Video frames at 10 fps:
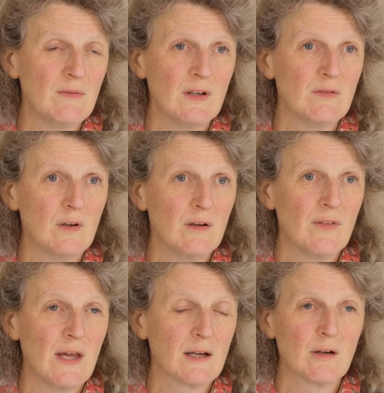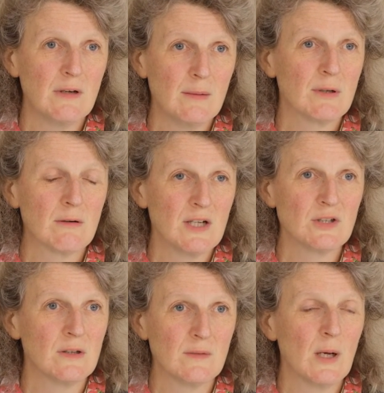fearful of their career
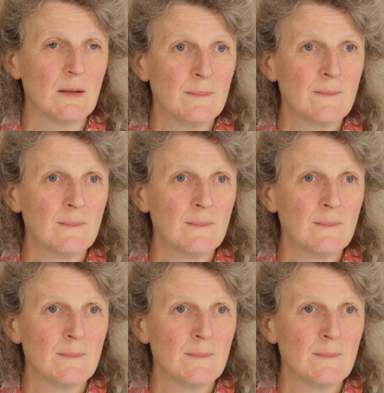progression as well.